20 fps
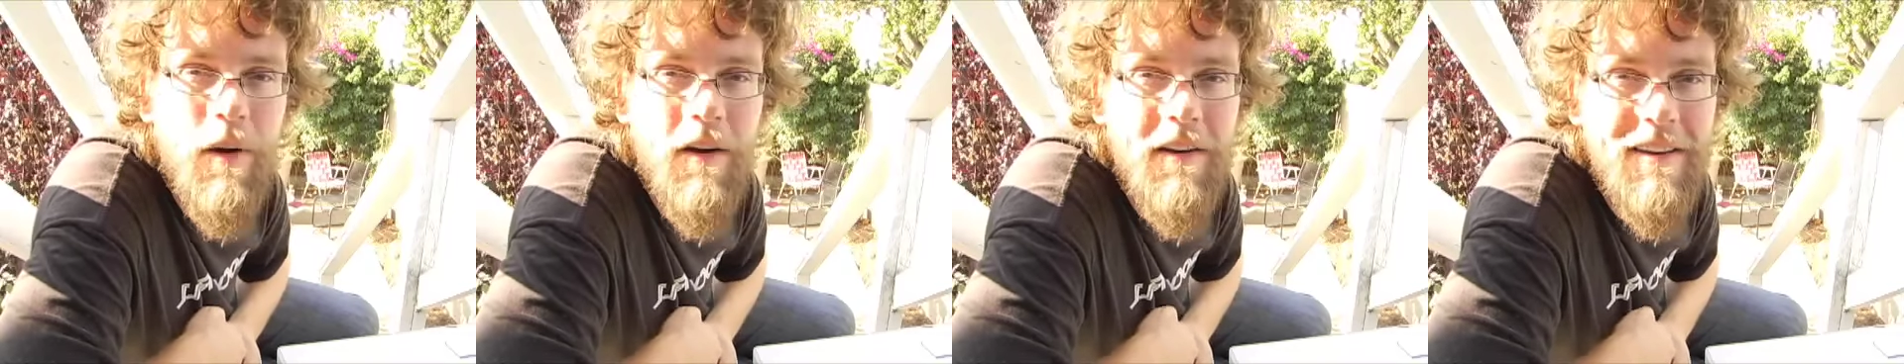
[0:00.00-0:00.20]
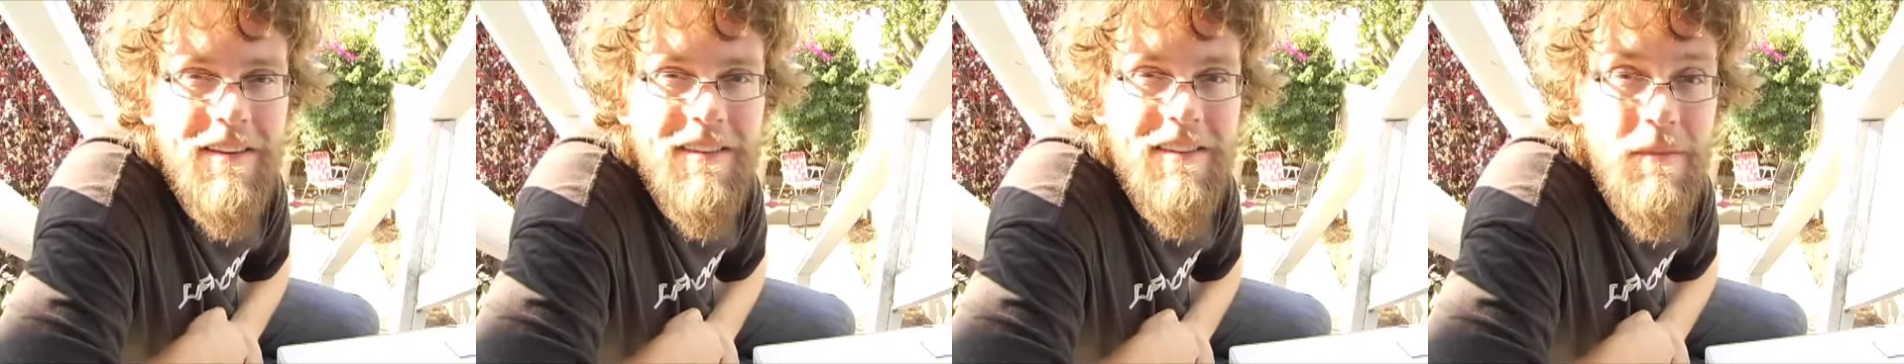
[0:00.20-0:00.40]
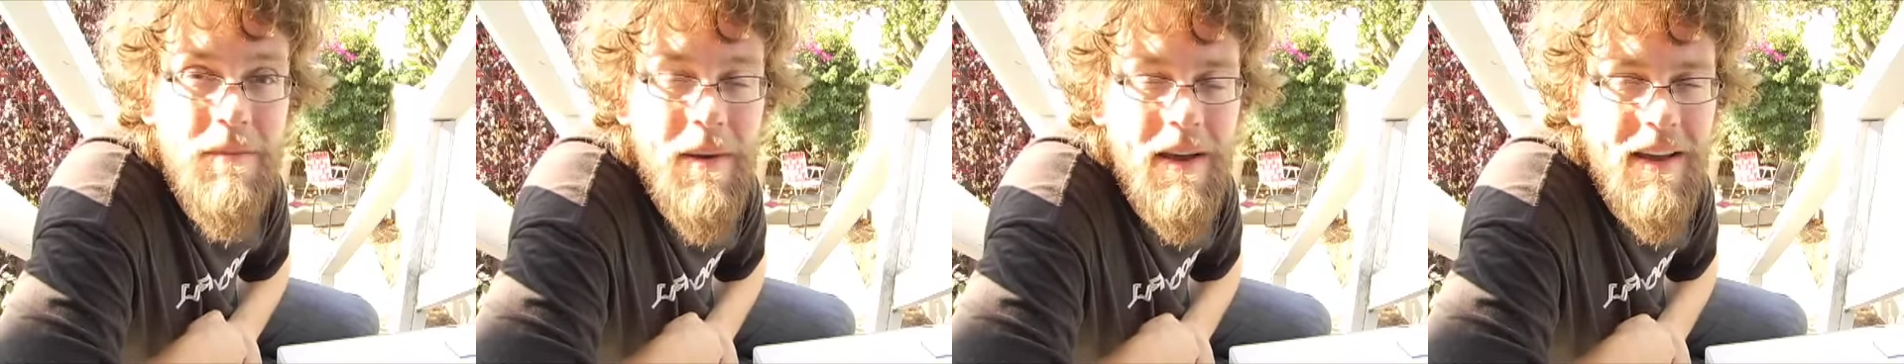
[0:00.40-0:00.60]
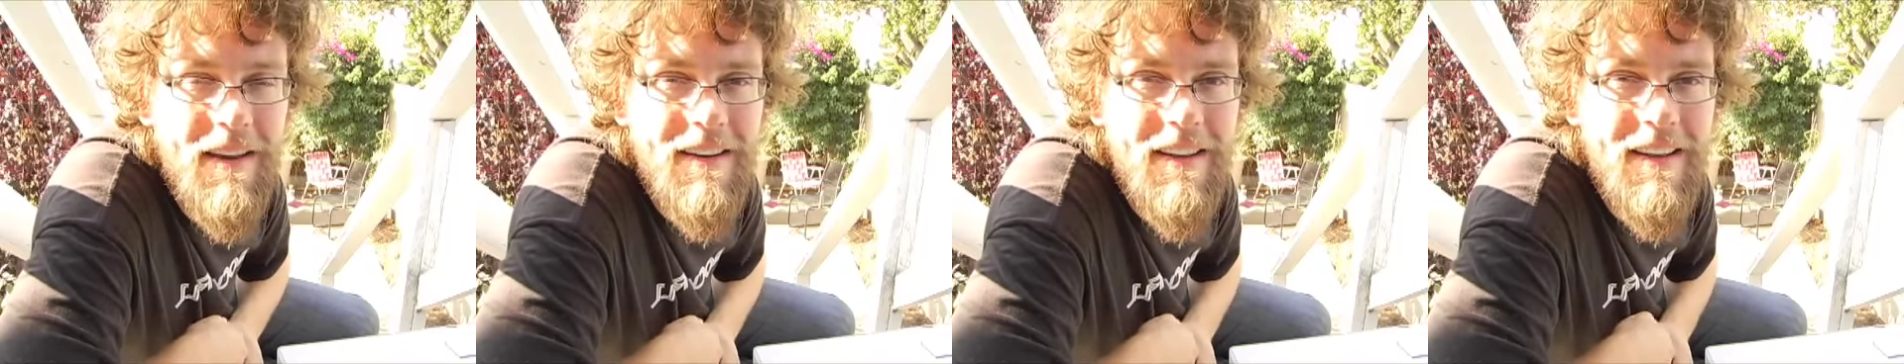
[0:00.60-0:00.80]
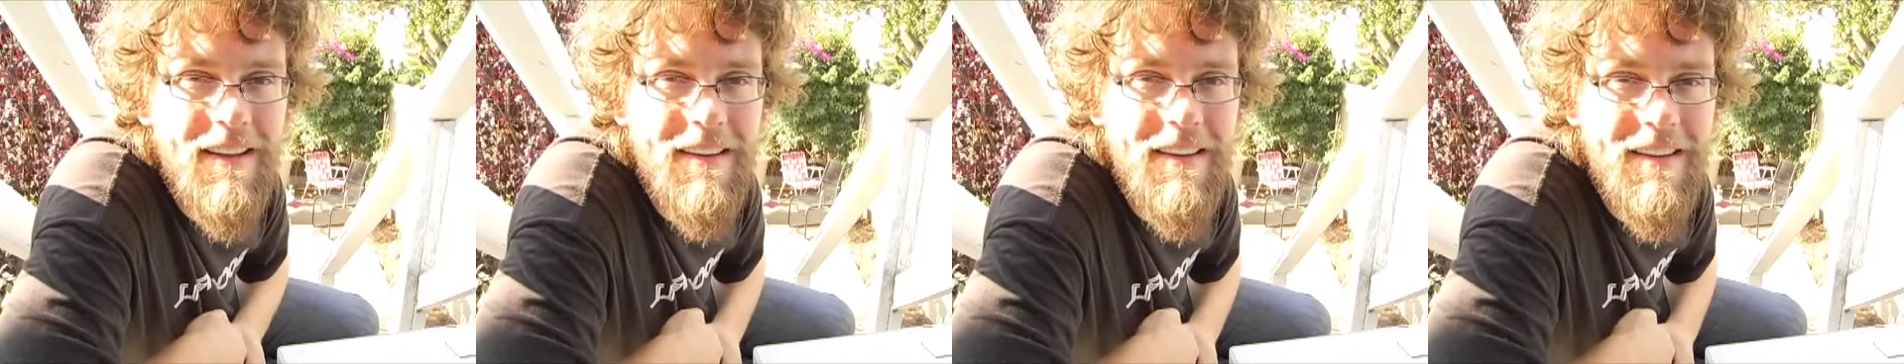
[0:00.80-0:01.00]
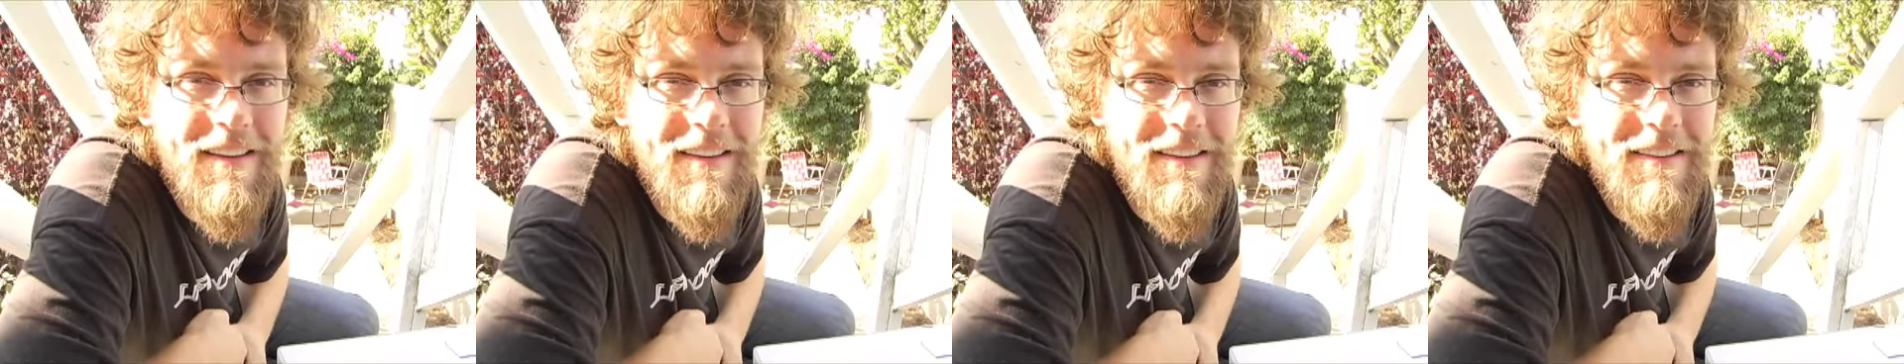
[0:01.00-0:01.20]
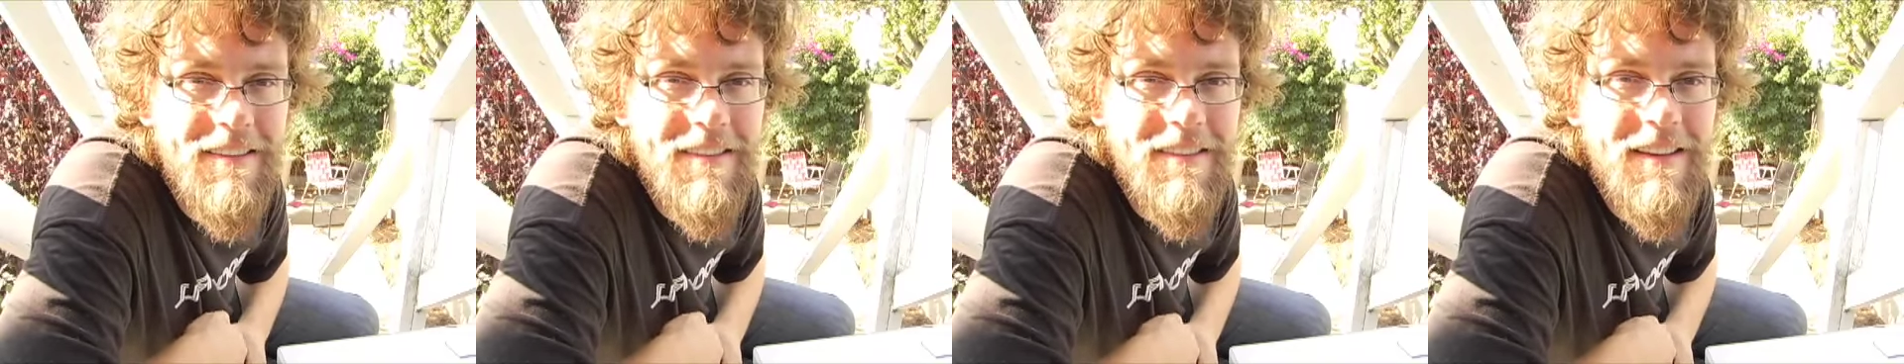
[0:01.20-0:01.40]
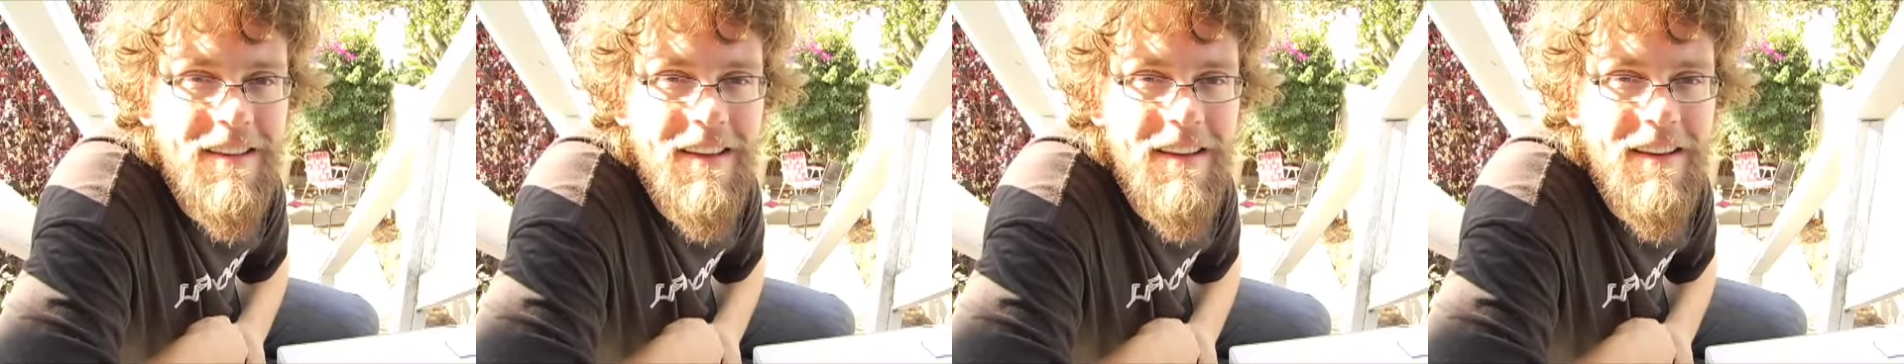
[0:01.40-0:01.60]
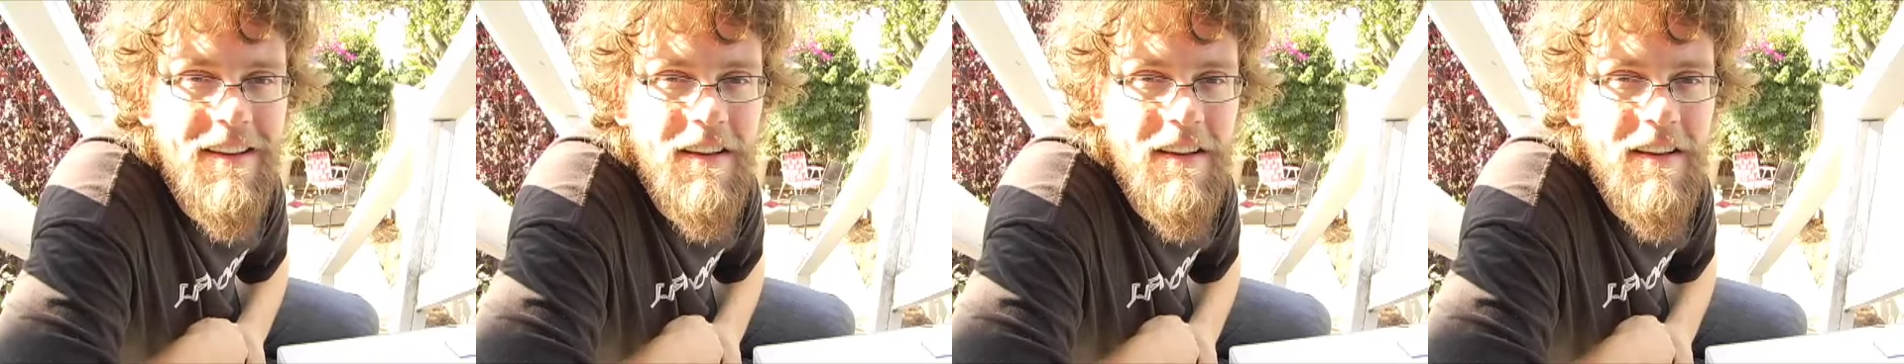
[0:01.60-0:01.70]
participate in his